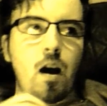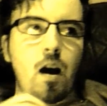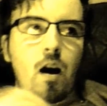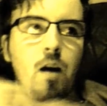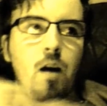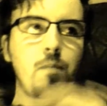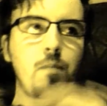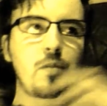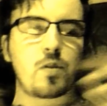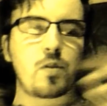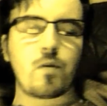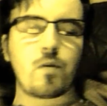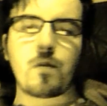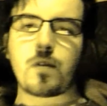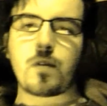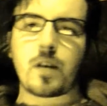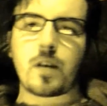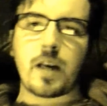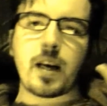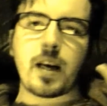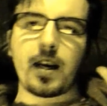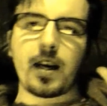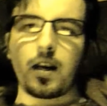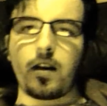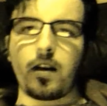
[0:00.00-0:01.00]
I'm sort of
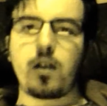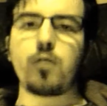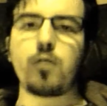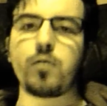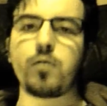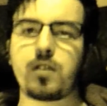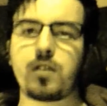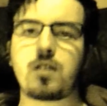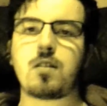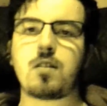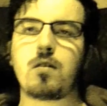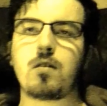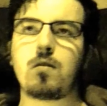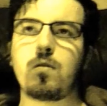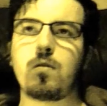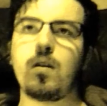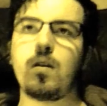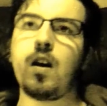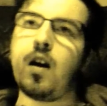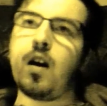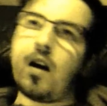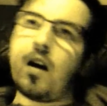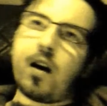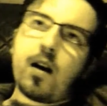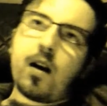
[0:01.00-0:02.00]
getting close to,
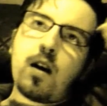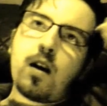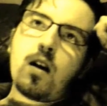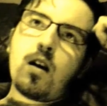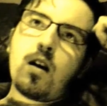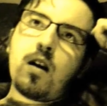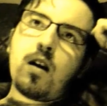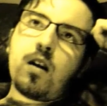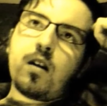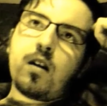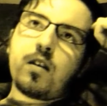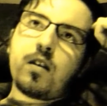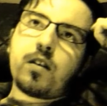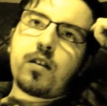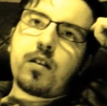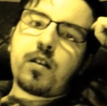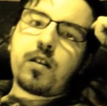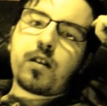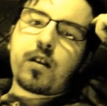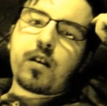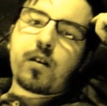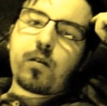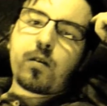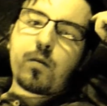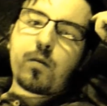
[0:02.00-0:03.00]

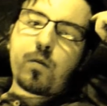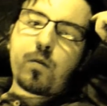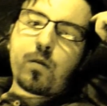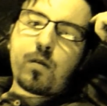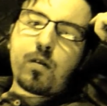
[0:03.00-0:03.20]
you know,